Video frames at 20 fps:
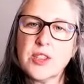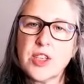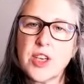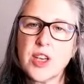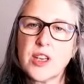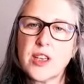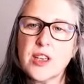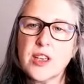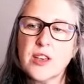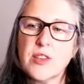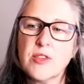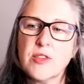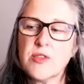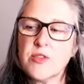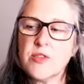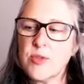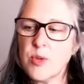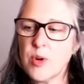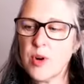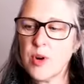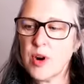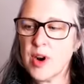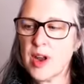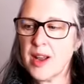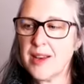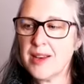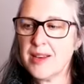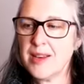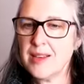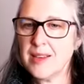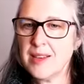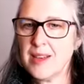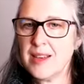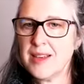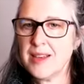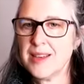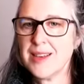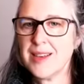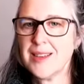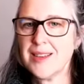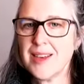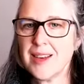check in for unneeded,